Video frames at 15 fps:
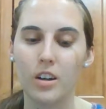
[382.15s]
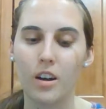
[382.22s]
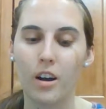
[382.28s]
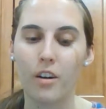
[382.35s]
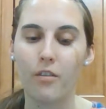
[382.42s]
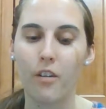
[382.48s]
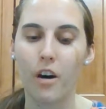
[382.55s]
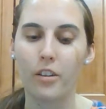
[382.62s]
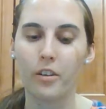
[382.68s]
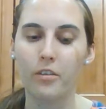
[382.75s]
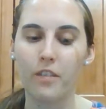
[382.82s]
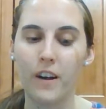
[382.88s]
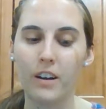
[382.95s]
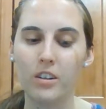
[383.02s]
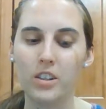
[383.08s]
Her father
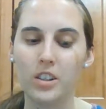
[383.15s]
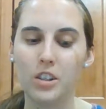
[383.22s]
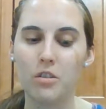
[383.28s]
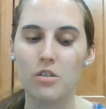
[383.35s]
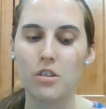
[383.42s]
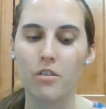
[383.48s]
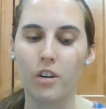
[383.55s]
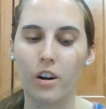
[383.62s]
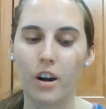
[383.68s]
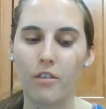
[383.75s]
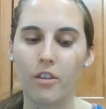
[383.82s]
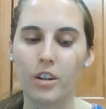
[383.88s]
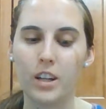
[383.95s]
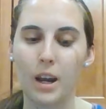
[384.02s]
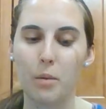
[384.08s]
filed suit to
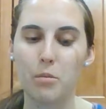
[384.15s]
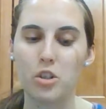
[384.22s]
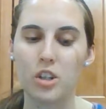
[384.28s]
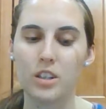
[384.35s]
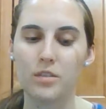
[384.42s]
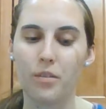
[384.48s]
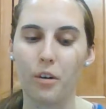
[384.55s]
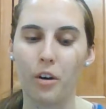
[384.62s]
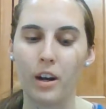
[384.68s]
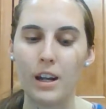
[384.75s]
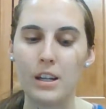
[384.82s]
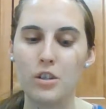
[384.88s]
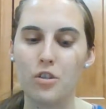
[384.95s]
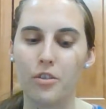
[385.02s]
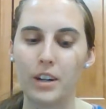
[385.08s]
recover damages for her
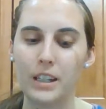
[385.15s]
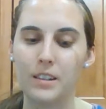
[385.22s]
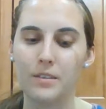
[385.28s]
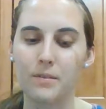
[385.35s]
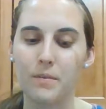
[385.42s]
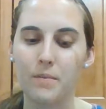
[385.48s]
injuries.